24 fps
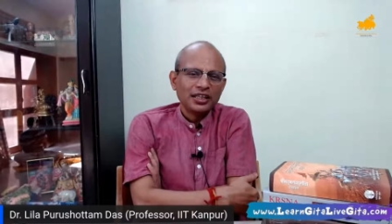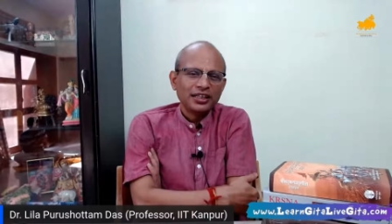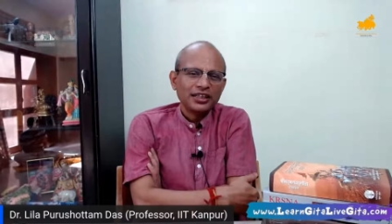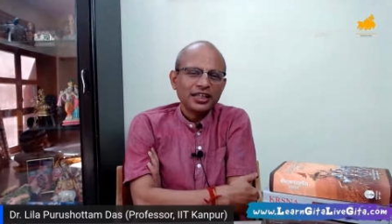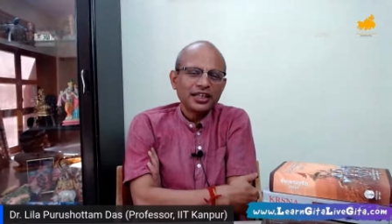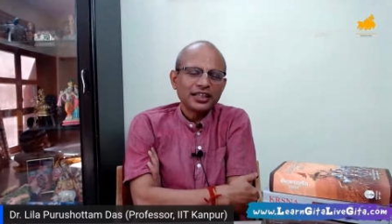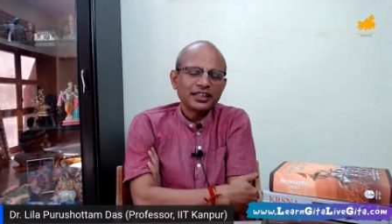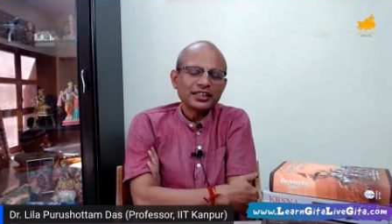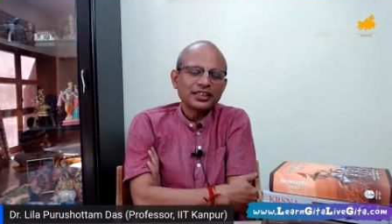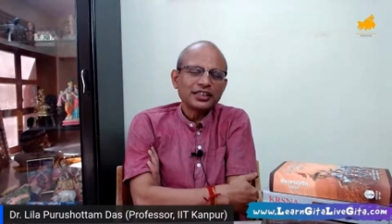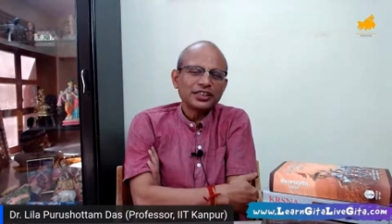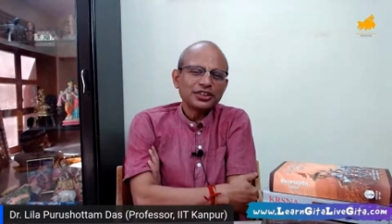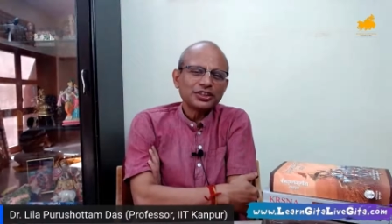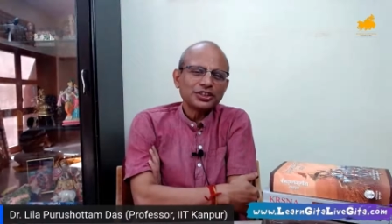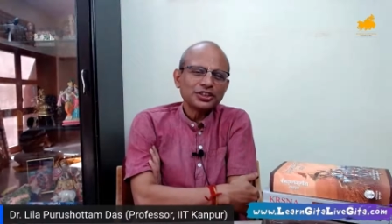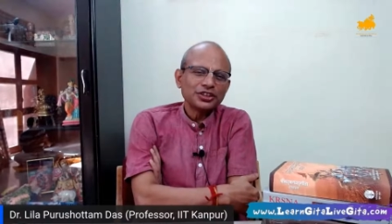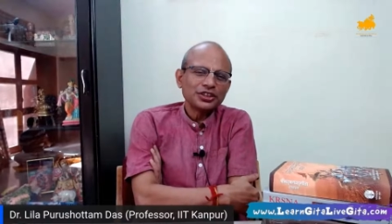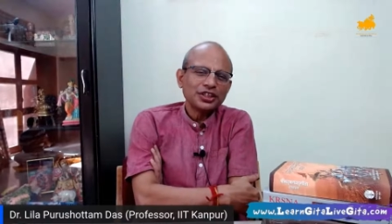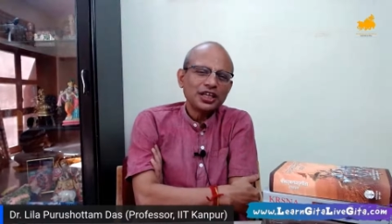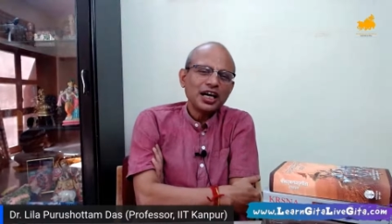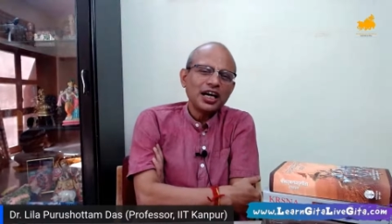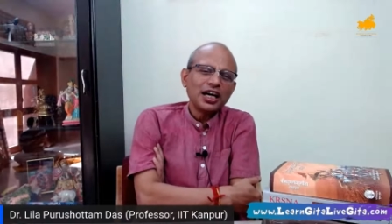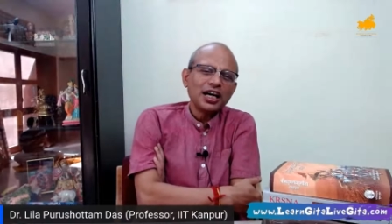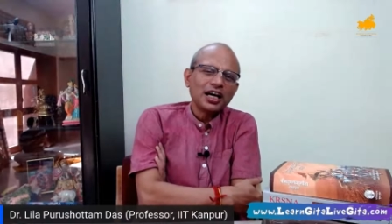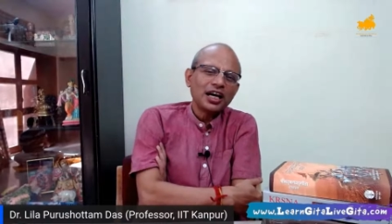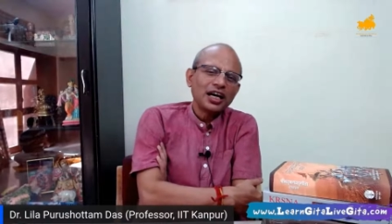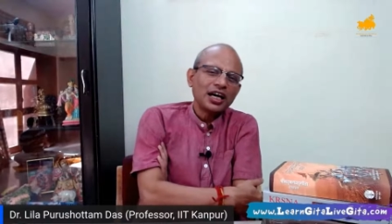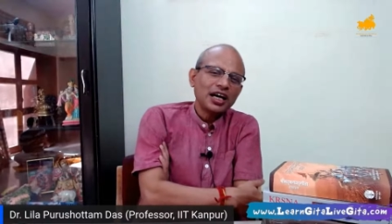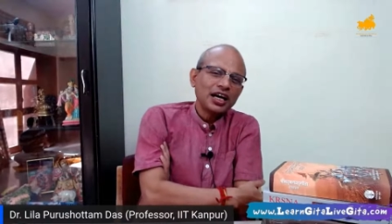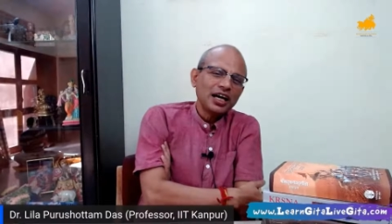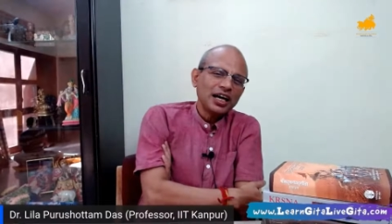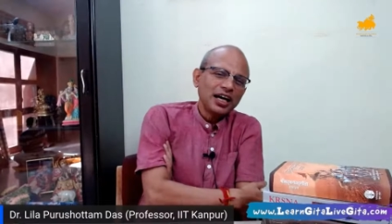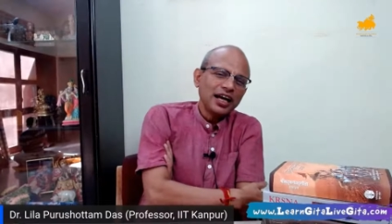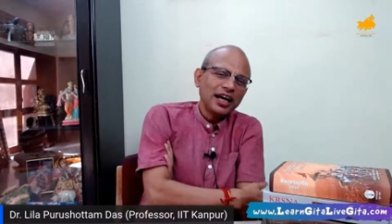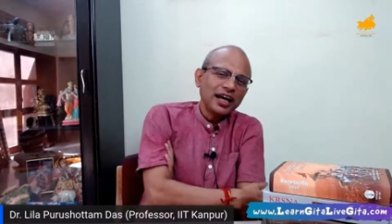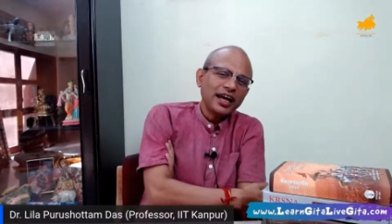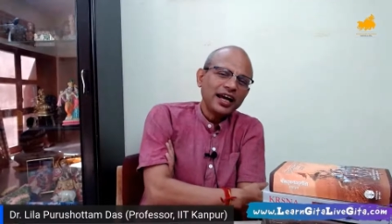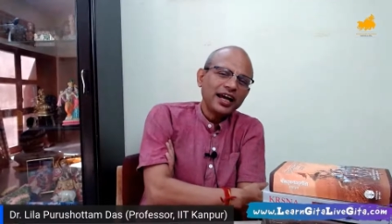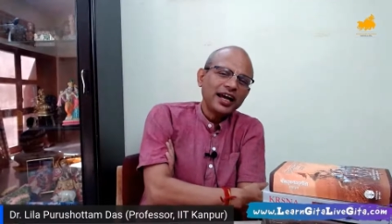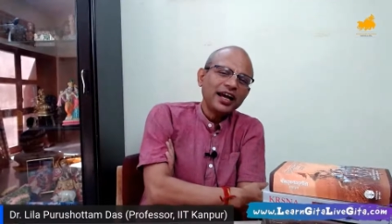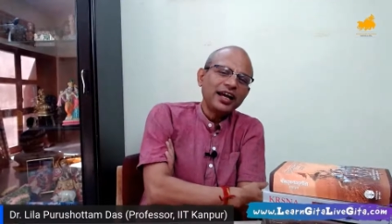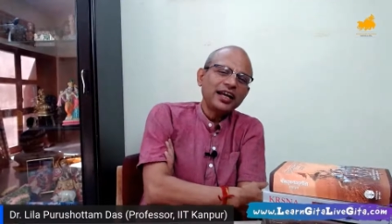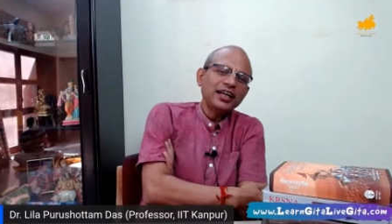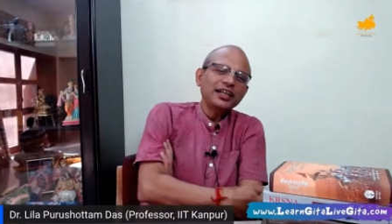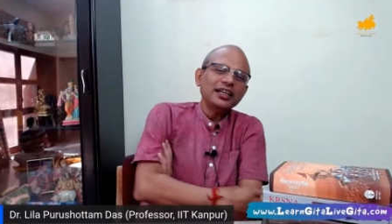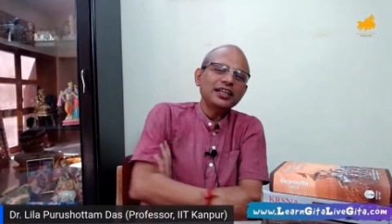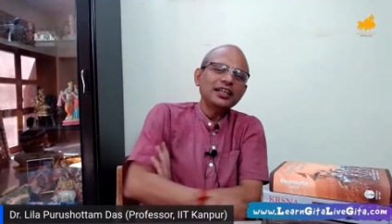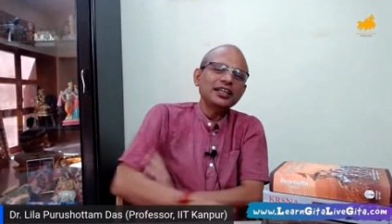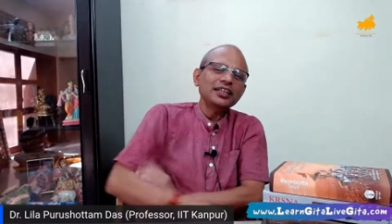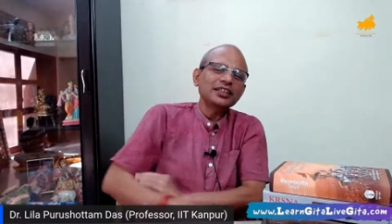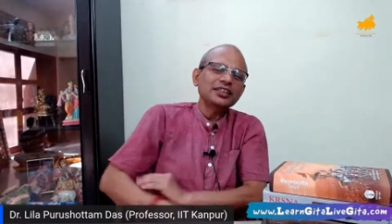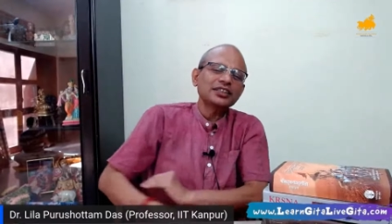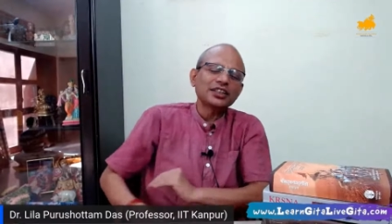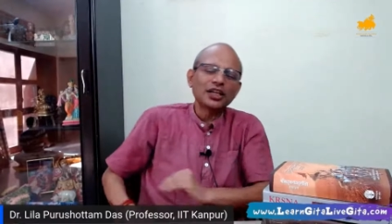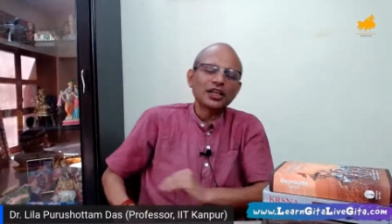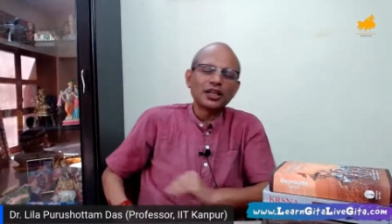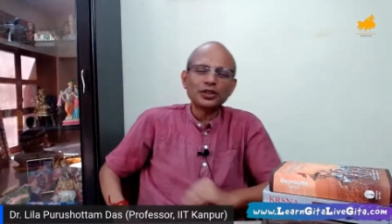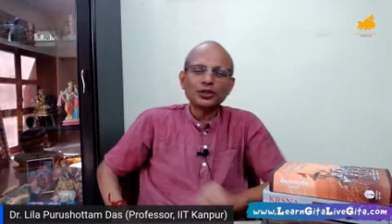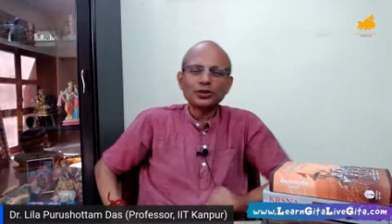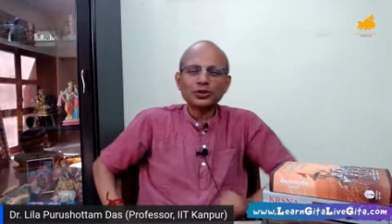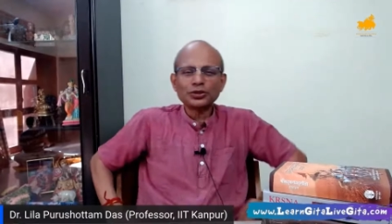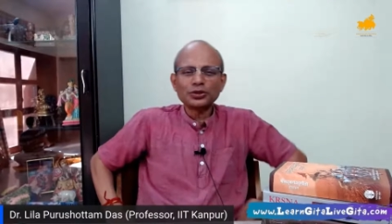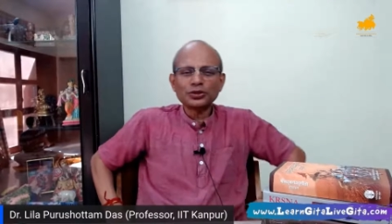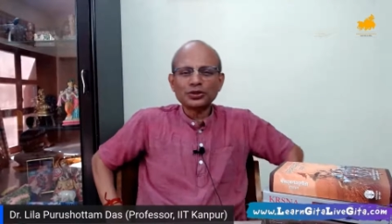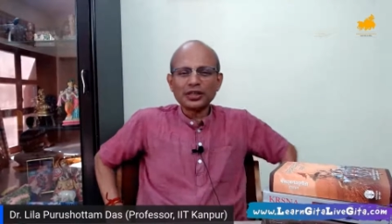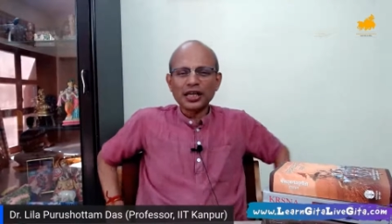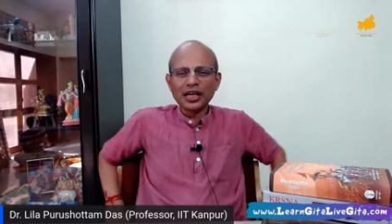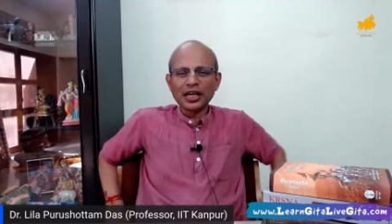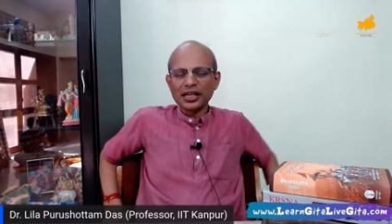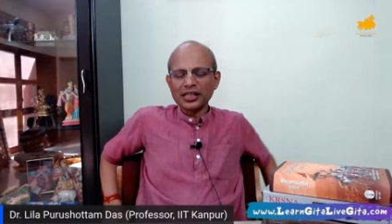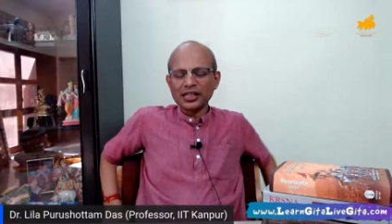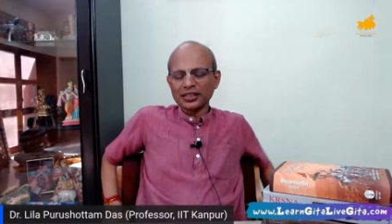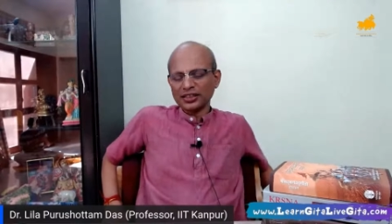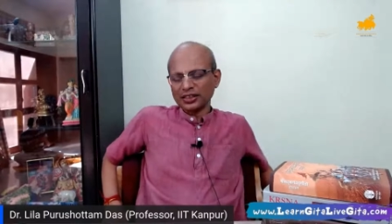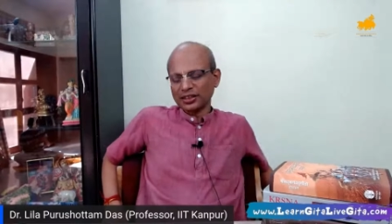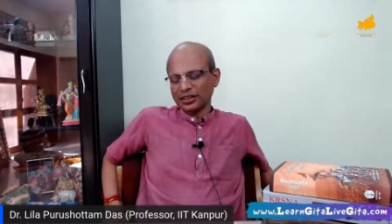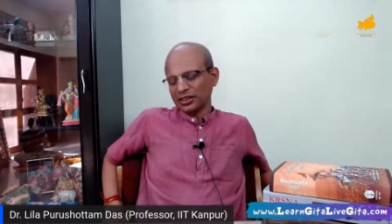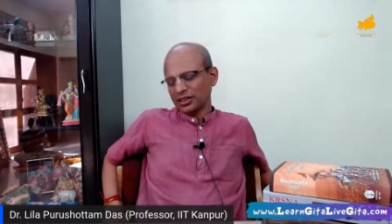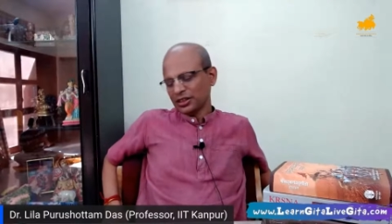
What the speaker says: that Krishna and his entourage,